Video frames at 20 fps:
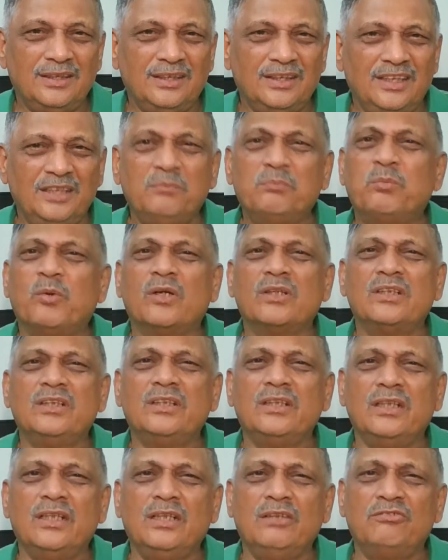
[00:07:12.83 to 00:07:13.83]

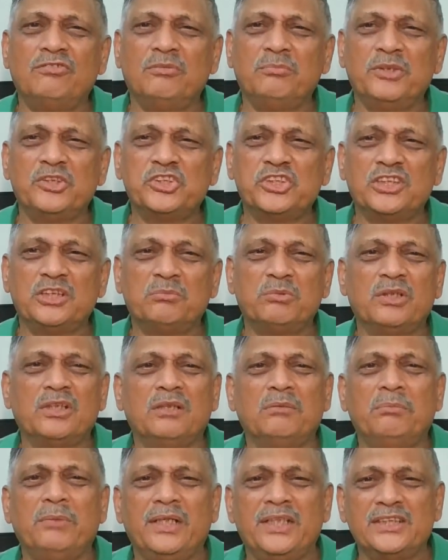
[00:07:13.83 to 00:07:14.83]
Important information about
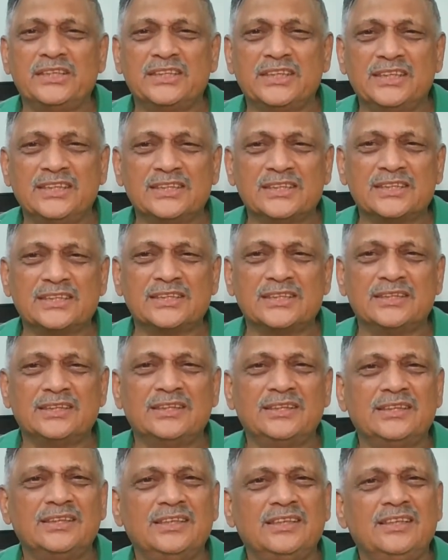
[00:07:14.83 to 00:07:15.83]
the medicines,
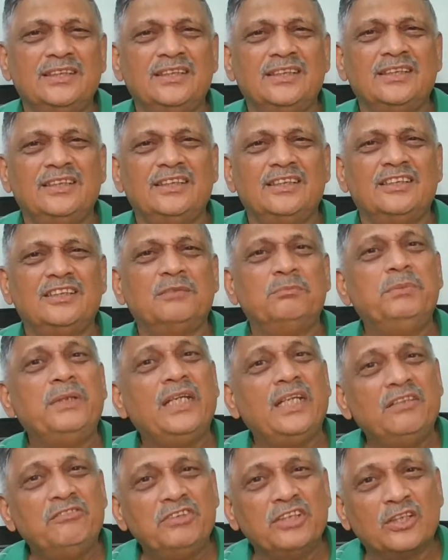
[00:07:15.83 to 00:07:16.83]
the
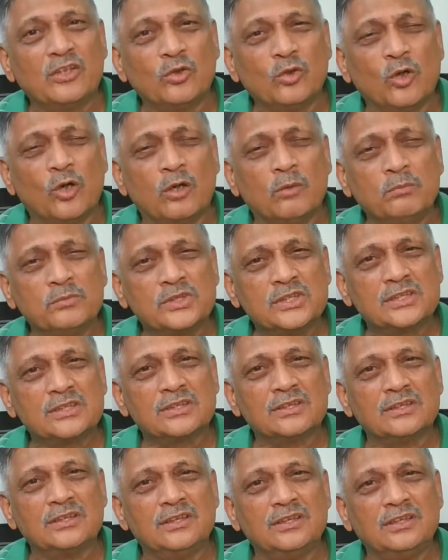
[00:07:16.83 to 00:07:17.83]
behavior
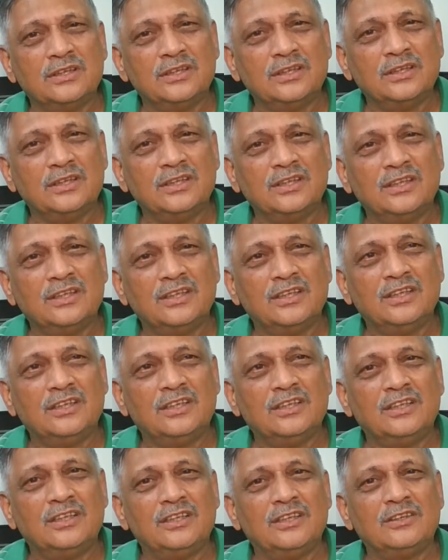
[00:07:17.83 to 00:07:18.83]
norms,
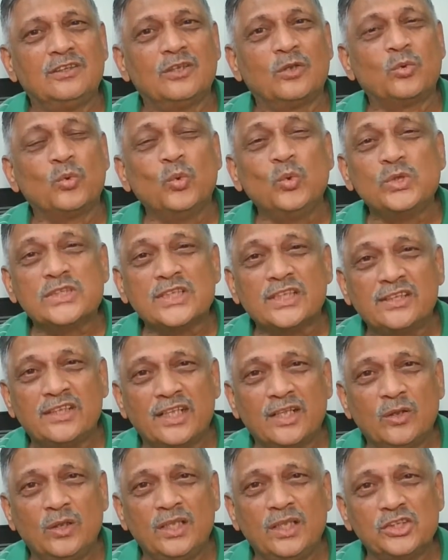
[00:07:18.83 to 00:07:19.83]
the rules and
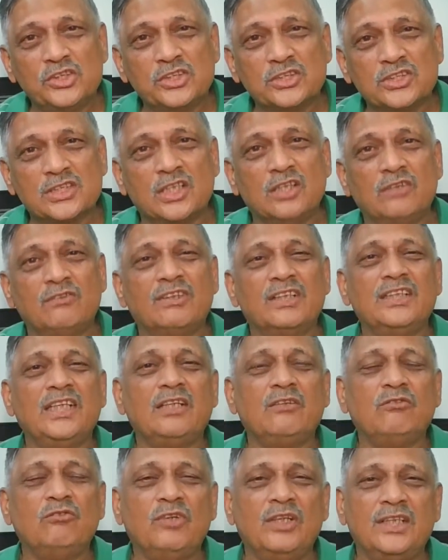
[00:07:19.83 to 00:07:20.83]
regulations
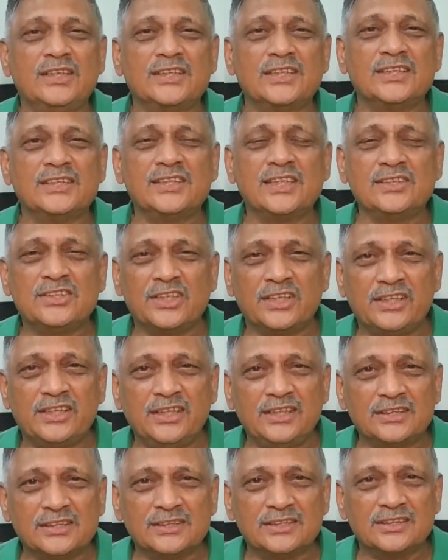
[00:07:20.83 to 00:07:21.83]
governing villages and
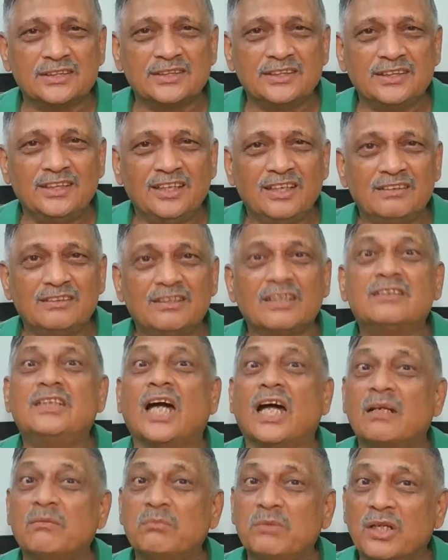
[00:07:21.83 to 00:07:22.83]
cities, the
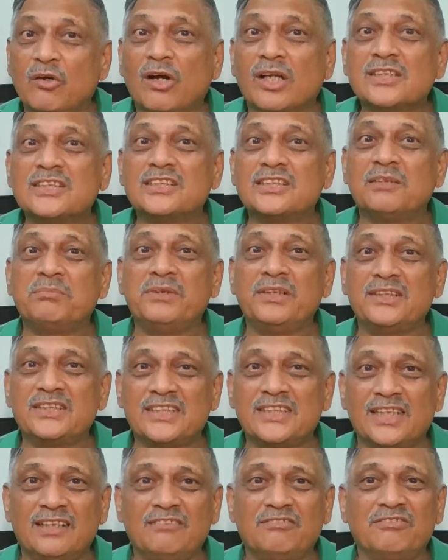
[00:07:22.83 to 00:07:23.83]
dharma concept
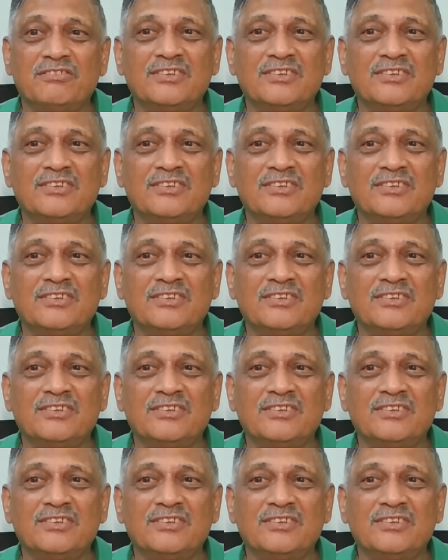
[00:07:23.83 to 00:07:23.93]
itself,